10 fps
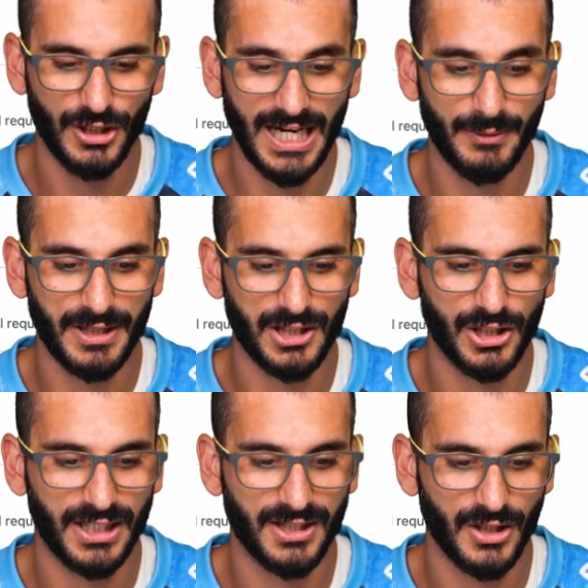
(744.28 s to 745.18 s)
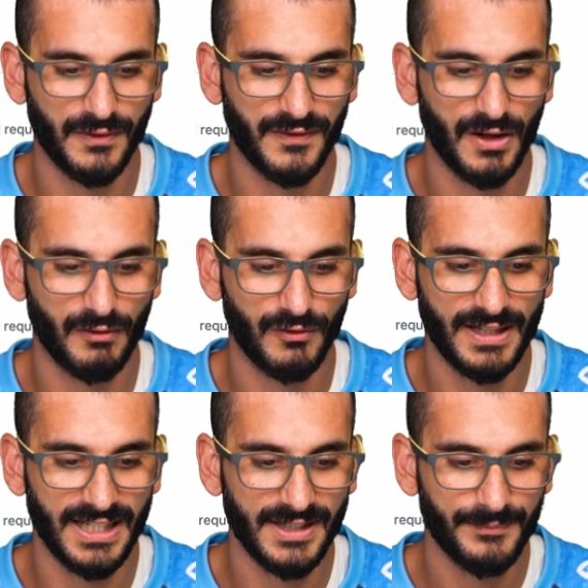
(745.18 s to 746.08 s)
you how it is looking so far
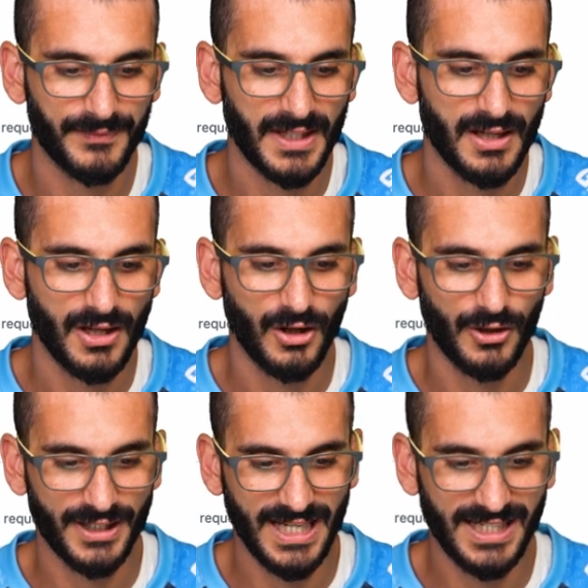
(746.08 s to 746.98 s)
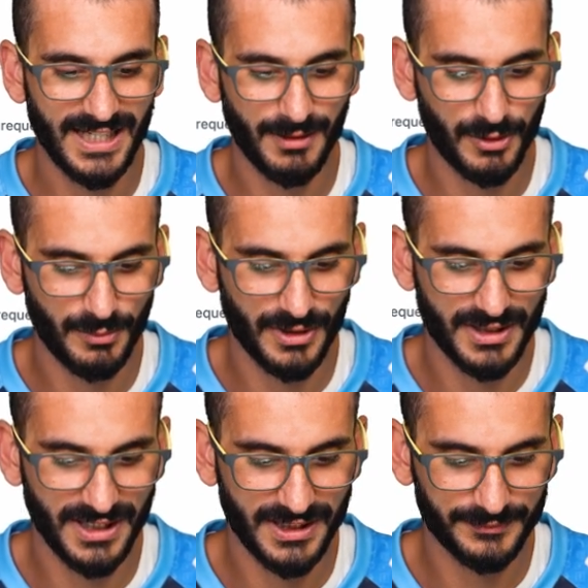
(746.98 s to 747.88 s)
already on the Eddie Hub
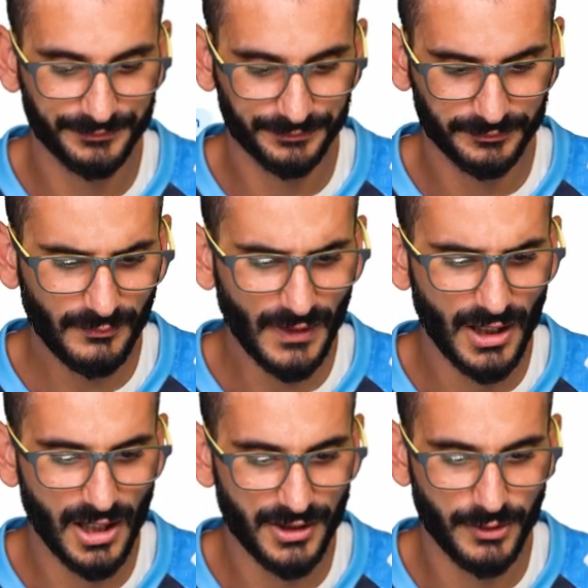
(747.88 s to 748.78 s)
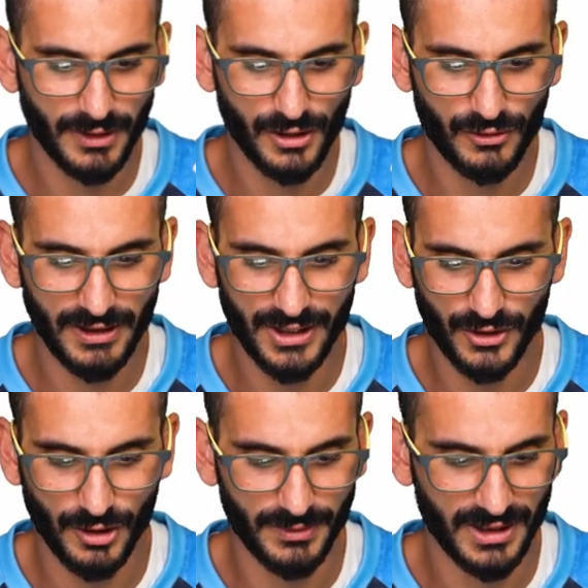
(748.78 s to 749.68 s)
community. Carla's doing a great
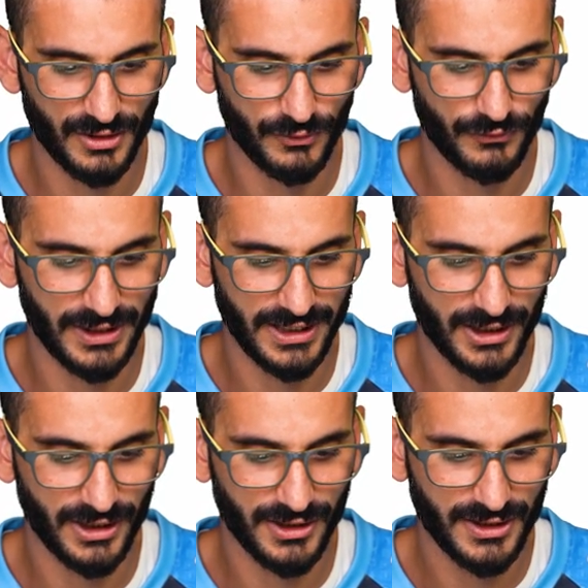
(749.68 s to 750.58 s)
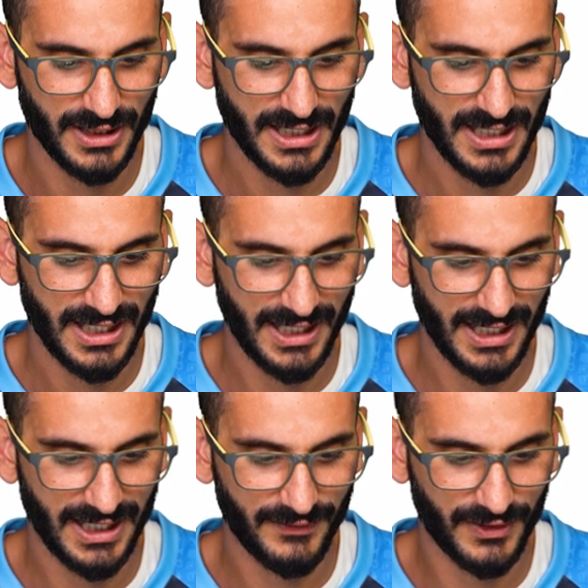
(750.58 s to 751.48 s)
job. It does look really good.
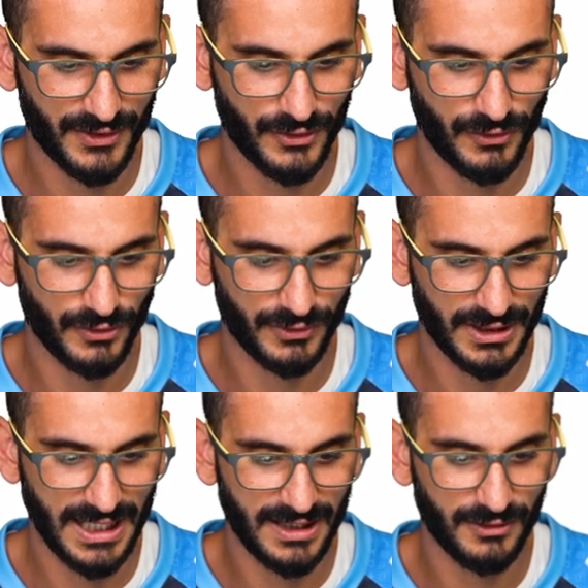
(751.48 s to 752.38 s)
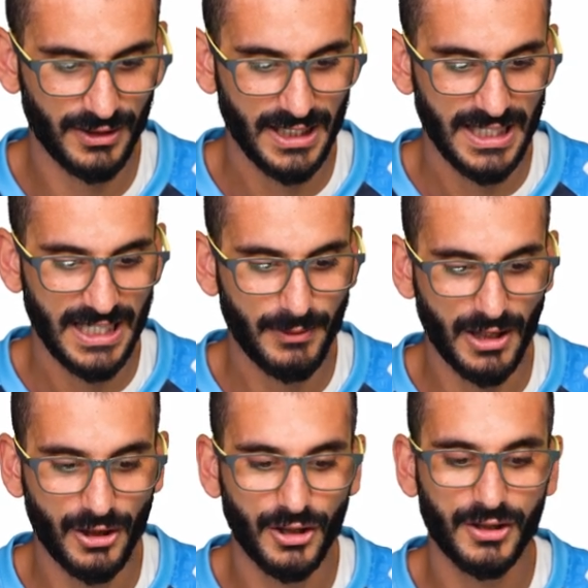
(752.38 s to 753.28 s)
And if I scroll down, here we
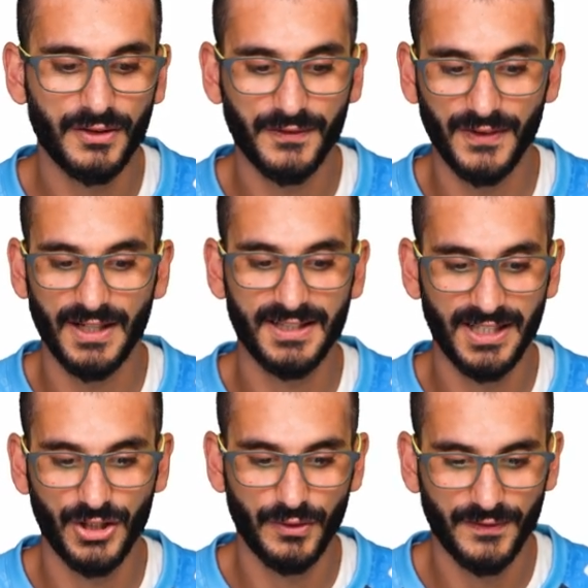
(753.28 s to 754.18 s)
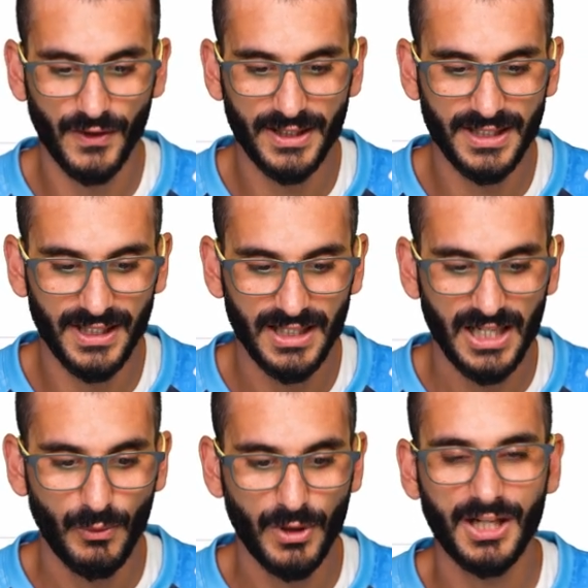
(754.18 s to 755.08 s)
go, good first issue finder.
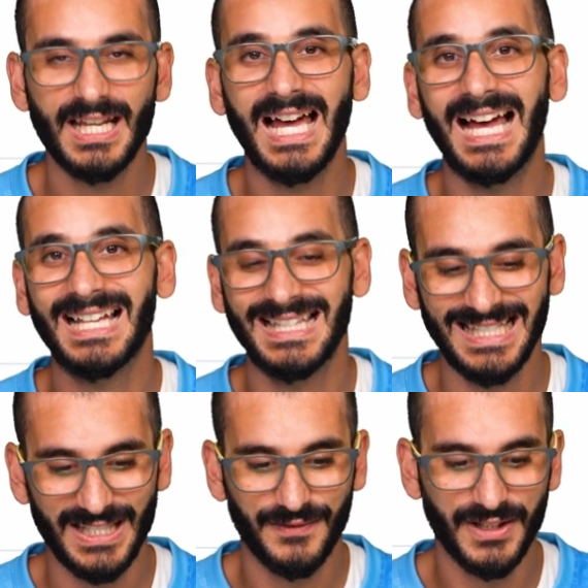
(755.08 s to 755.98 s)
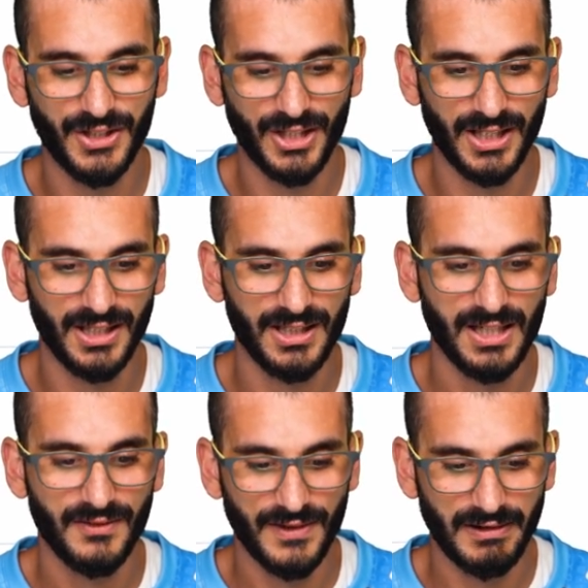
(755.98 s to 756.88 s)
We're gonna add this feature
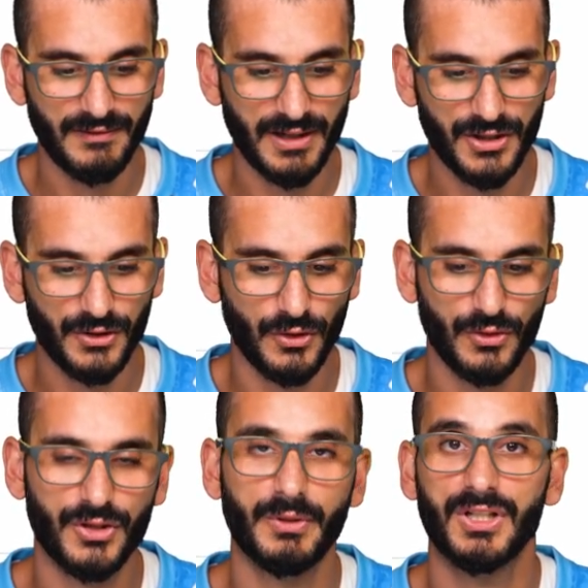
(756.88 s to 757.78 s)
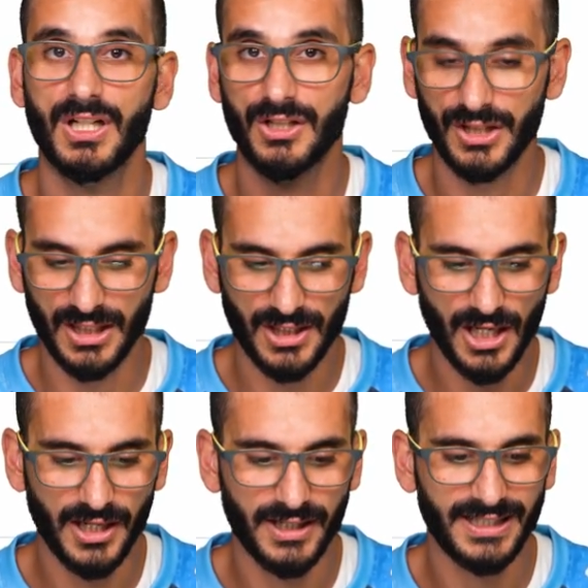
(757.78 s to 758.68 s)
very, very soon. So it searches the
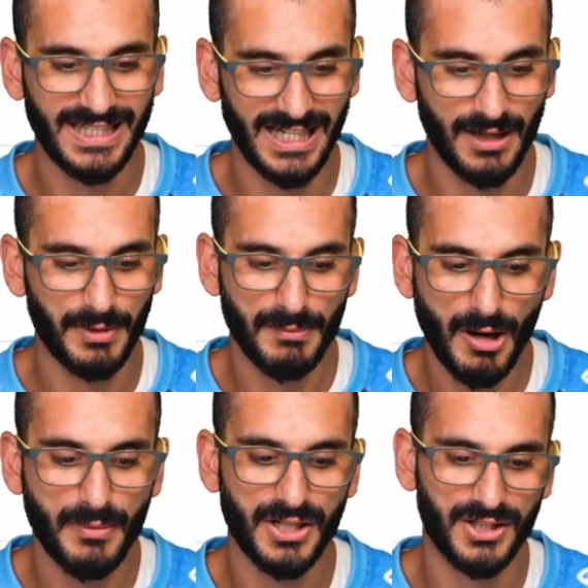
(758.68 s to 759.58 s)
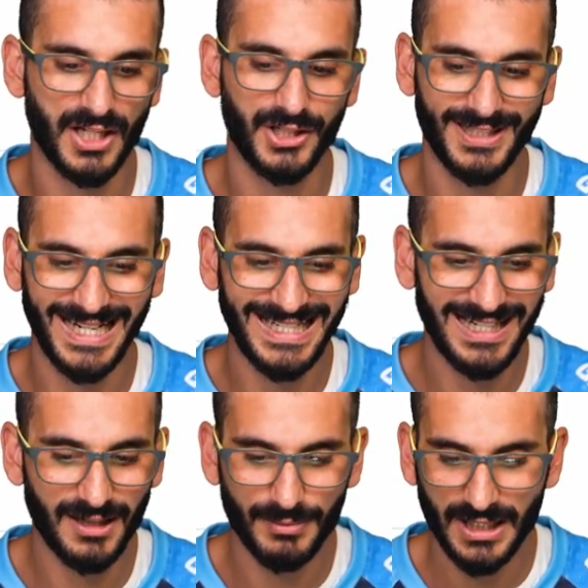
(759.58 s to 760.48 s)
entire GitHub. At the moment, it just searches
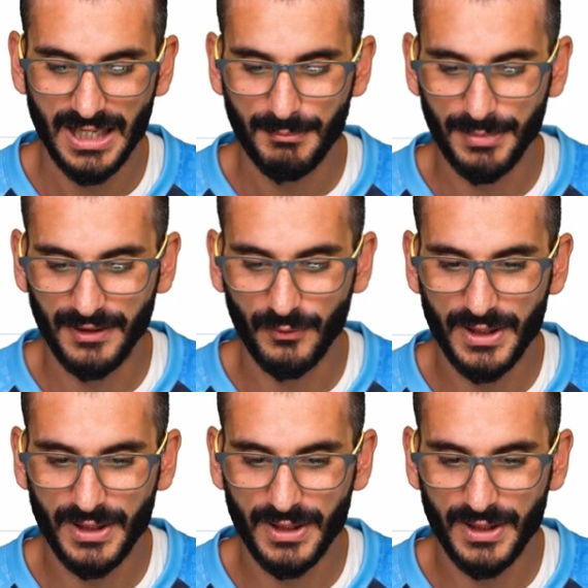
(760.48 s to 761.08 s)
EddieHub. But if